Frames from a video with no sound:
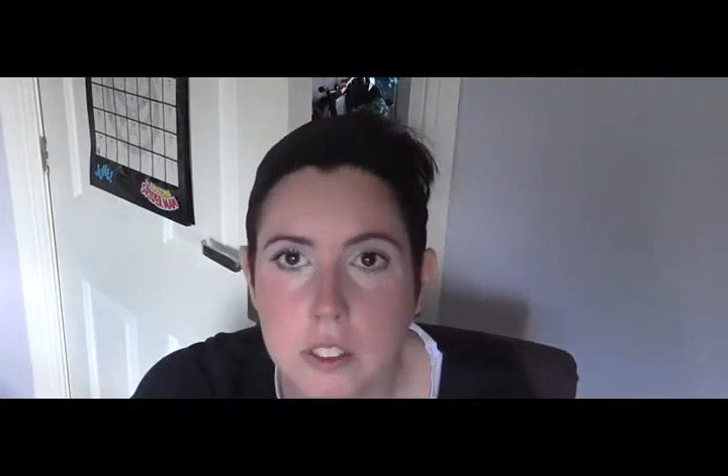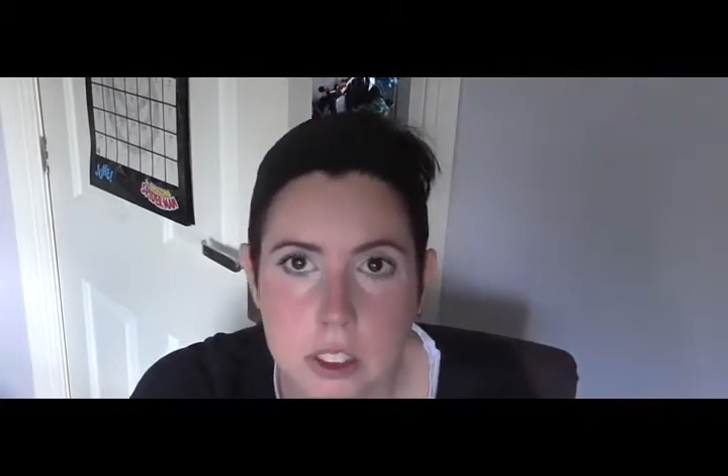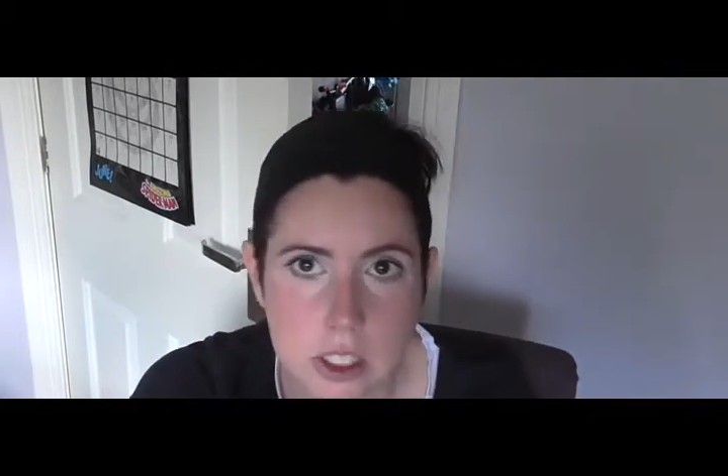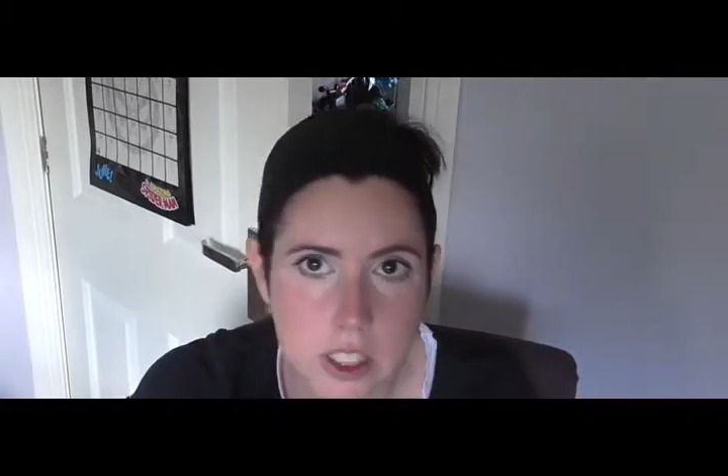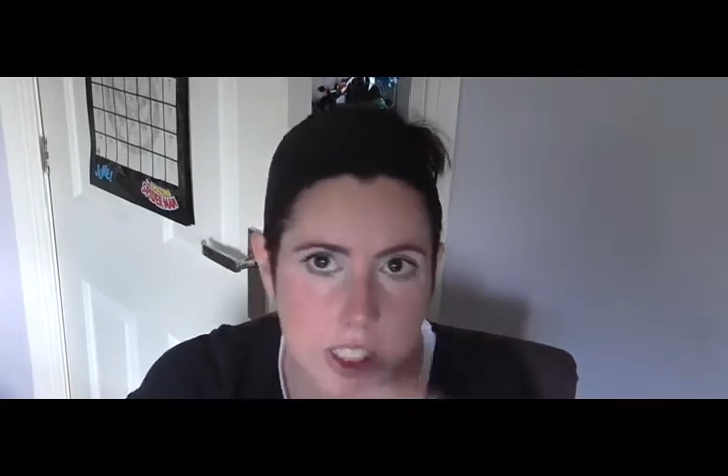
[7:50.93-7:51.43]

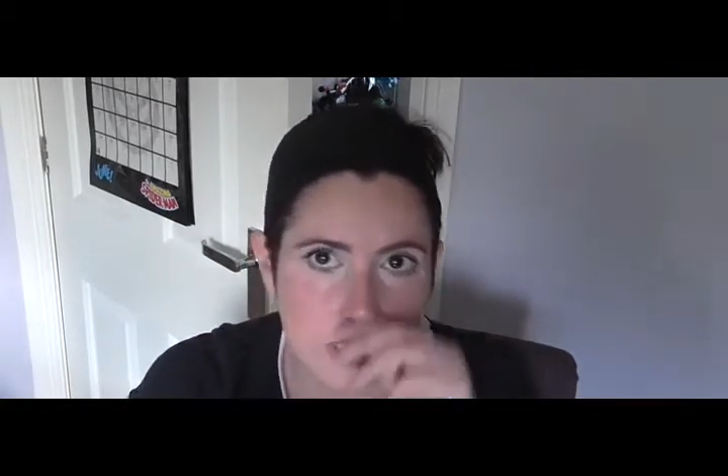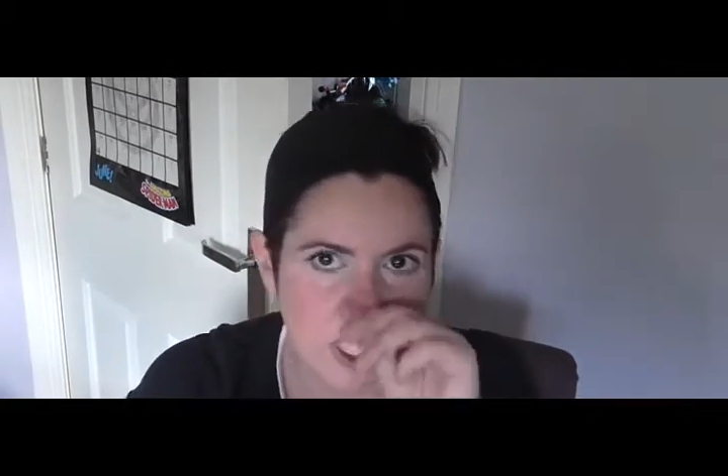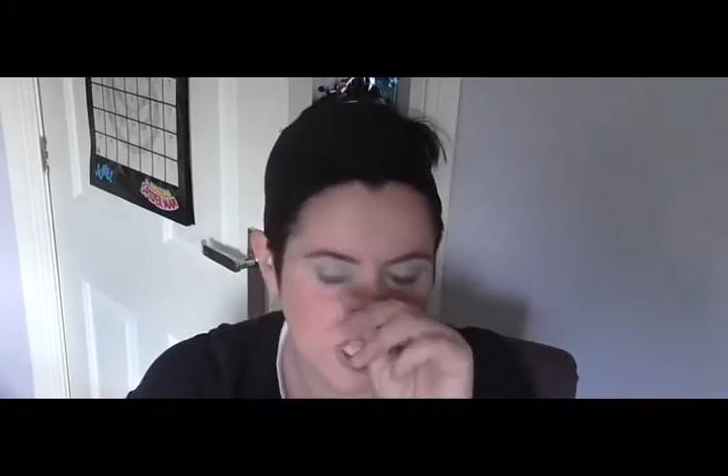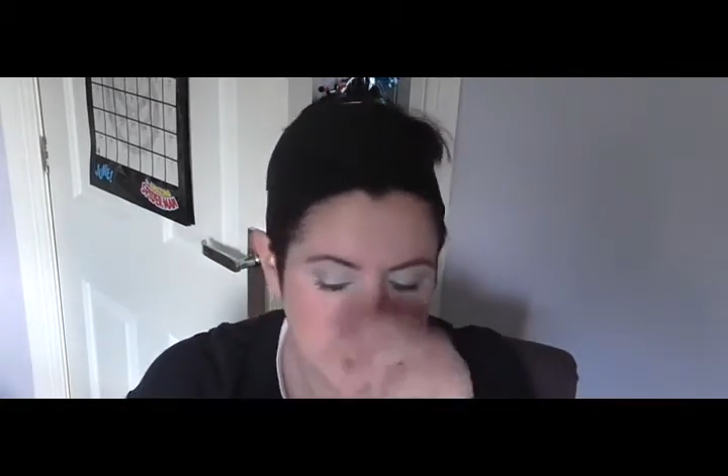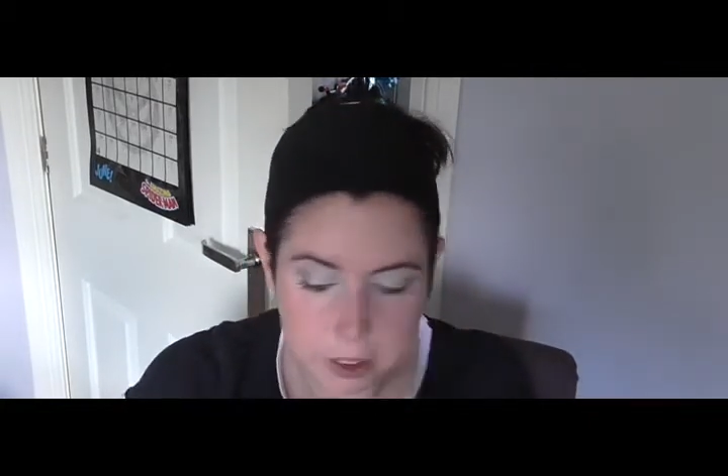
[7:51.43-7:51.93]
So as you see,
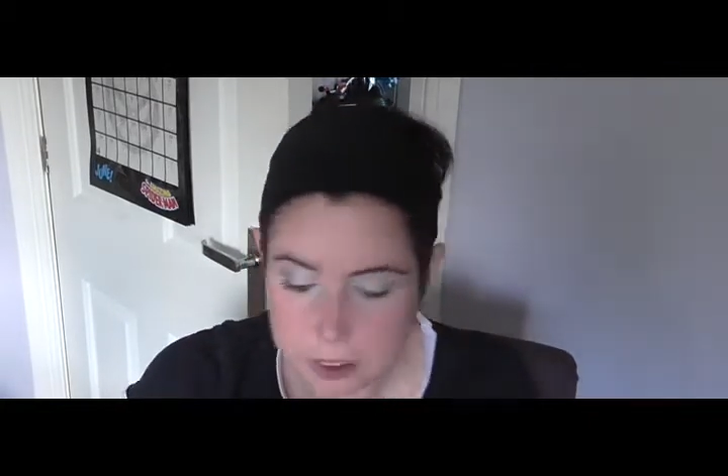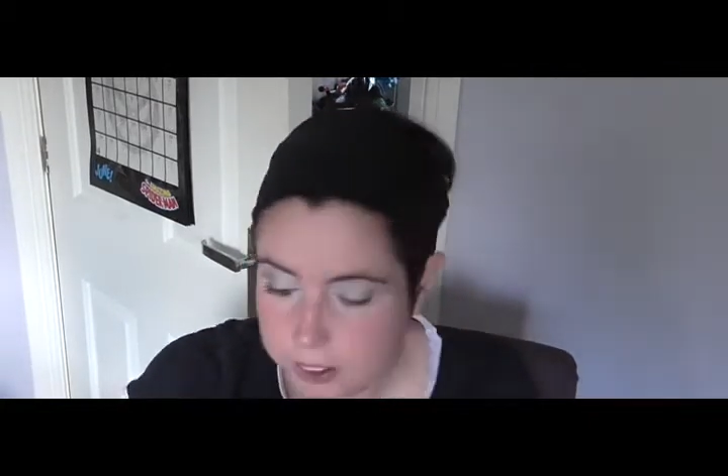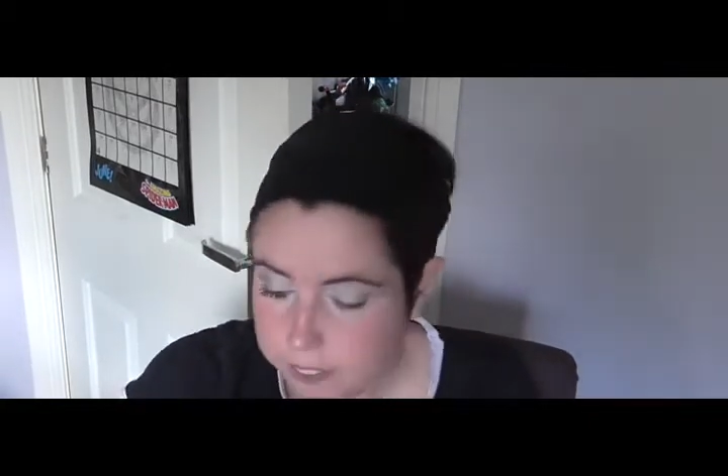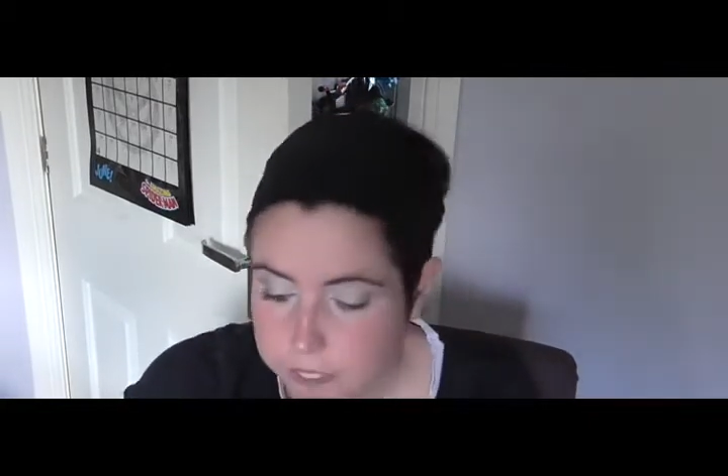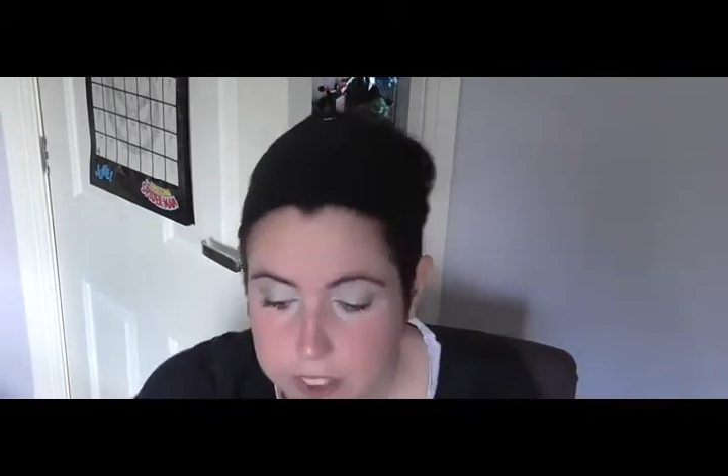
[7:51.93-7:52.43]

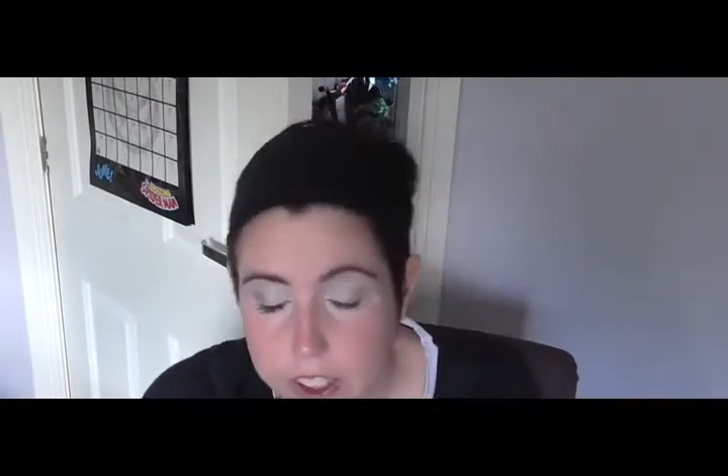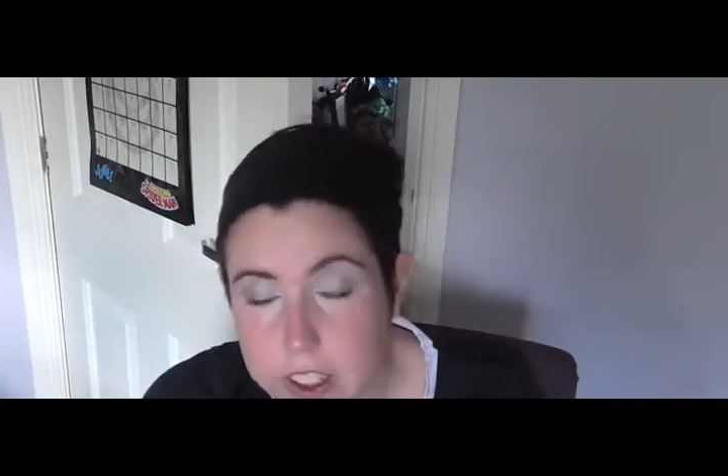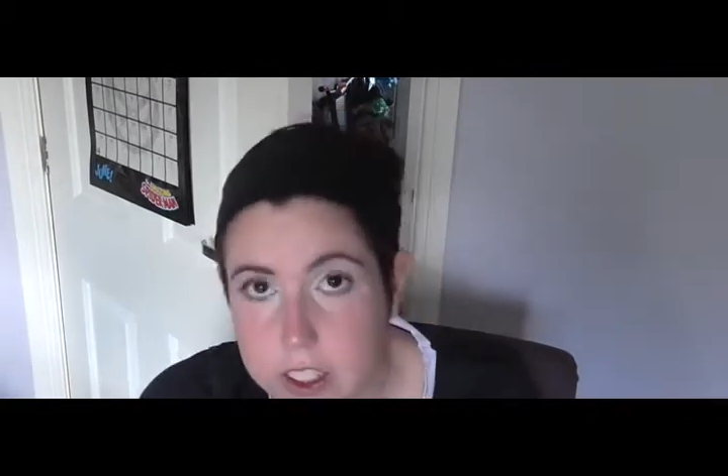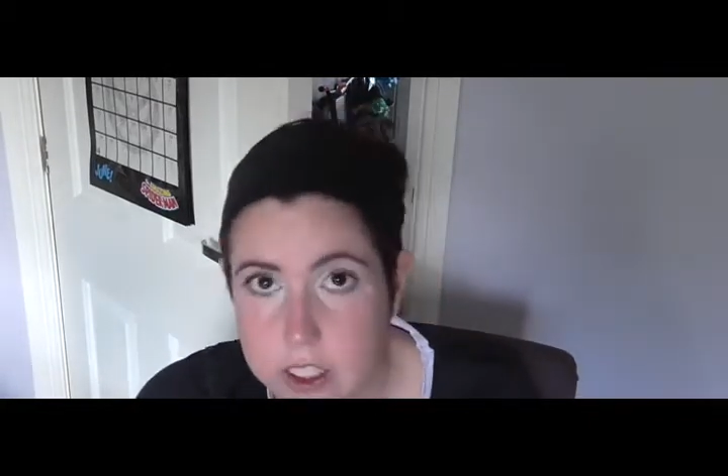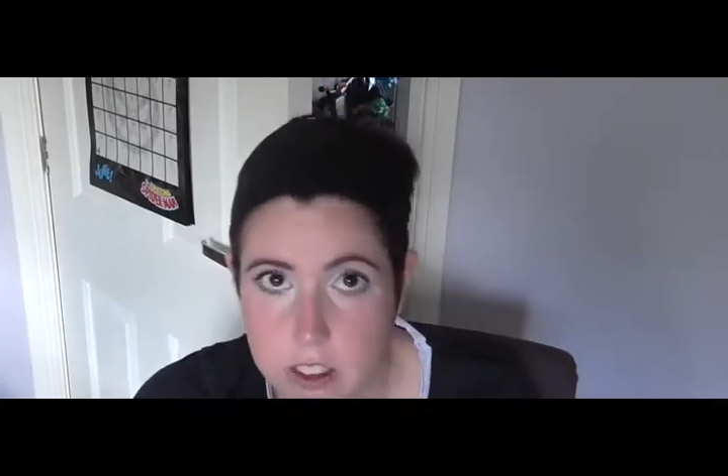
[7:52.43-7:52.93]

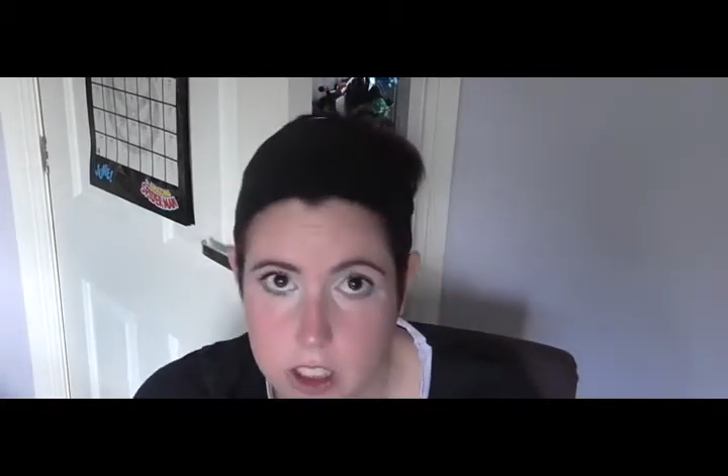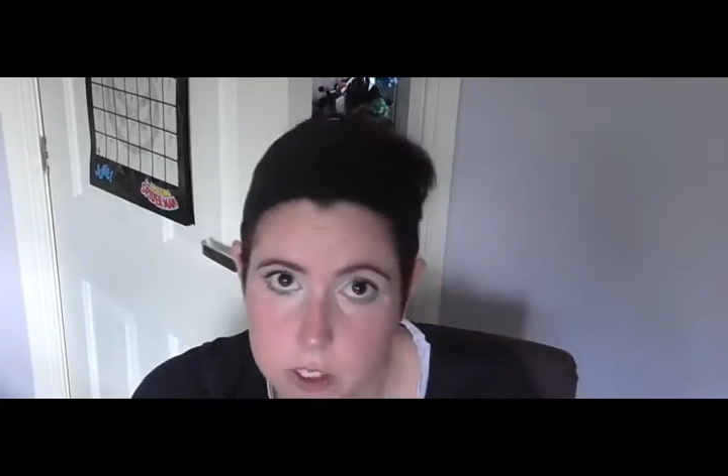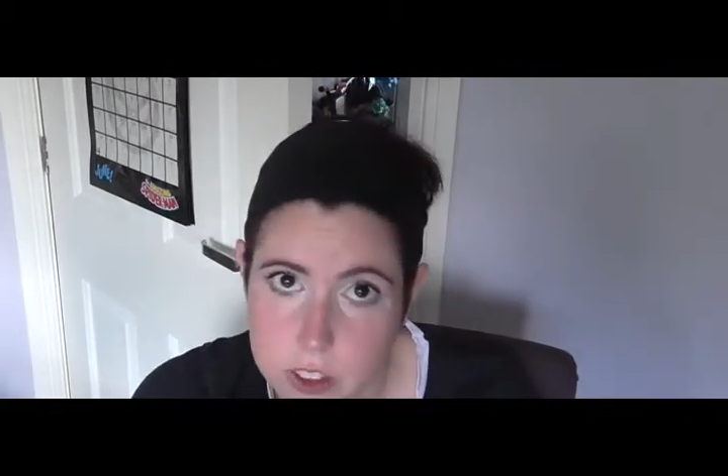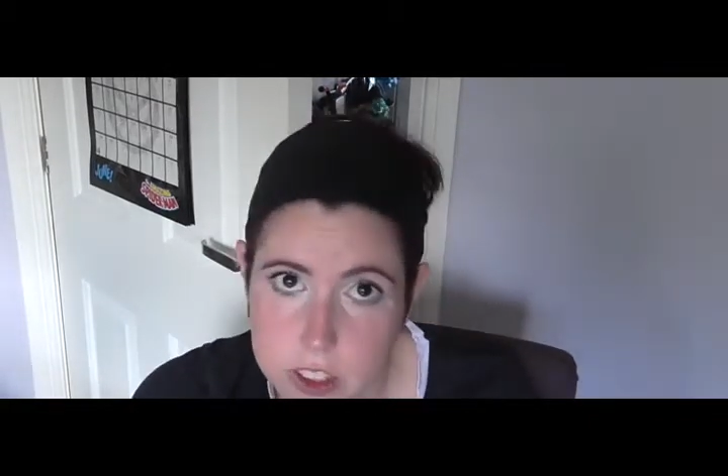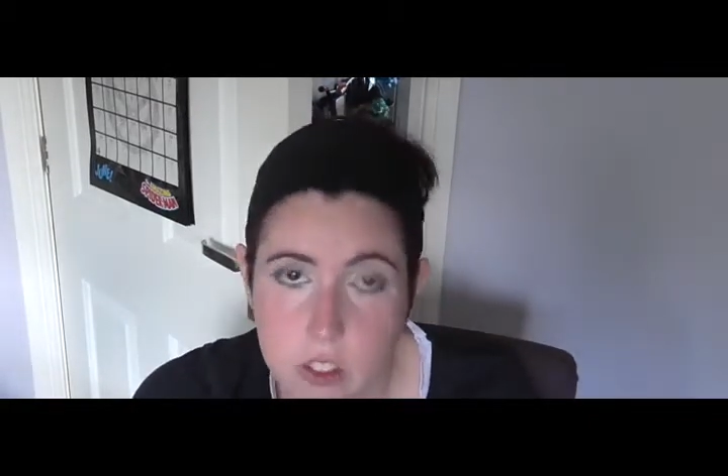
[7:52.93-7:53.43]
it is
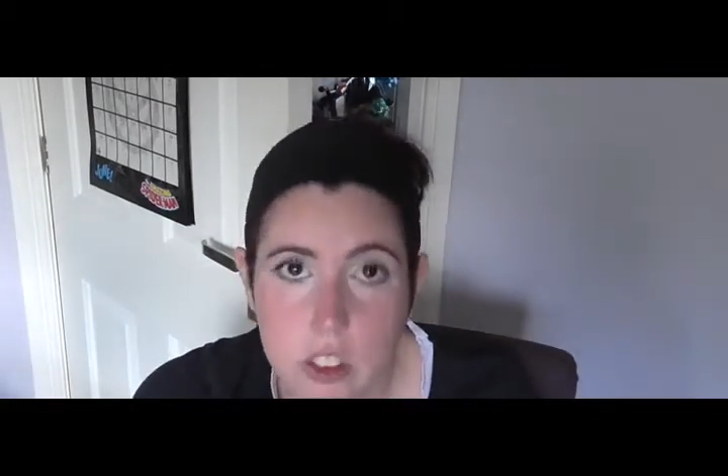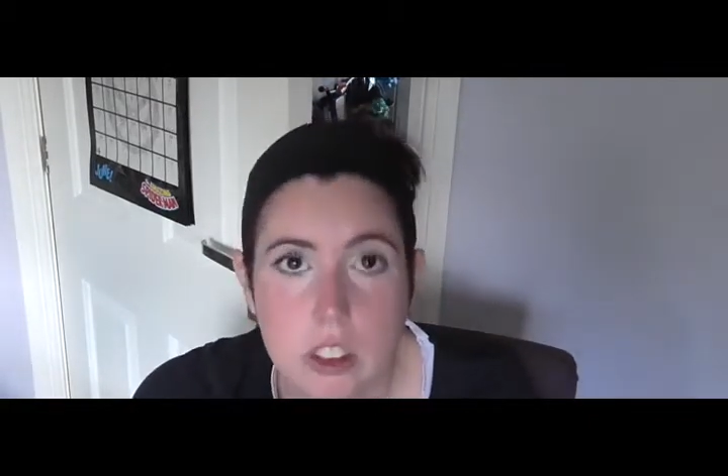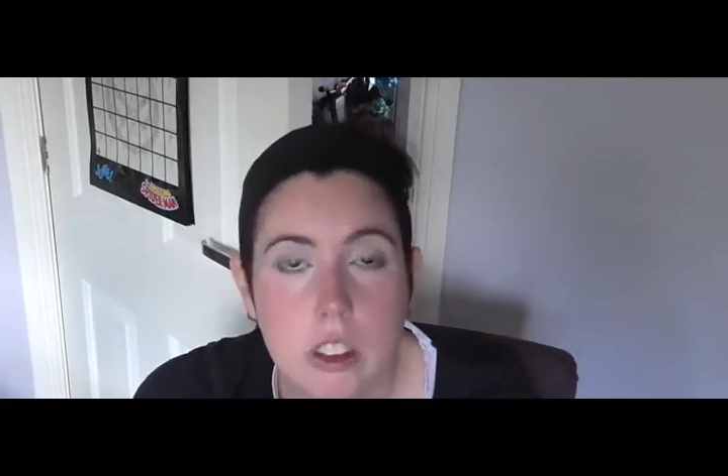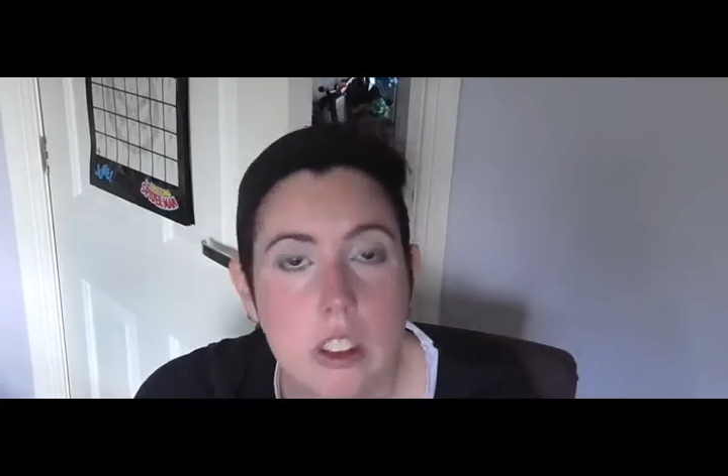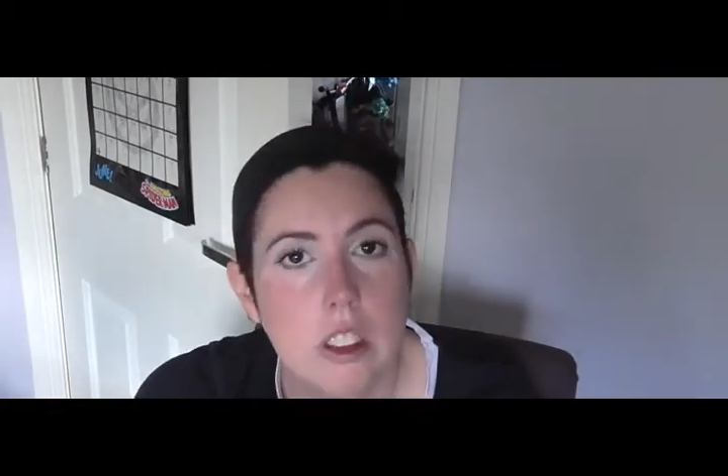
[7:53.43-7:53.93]
incredibly simple.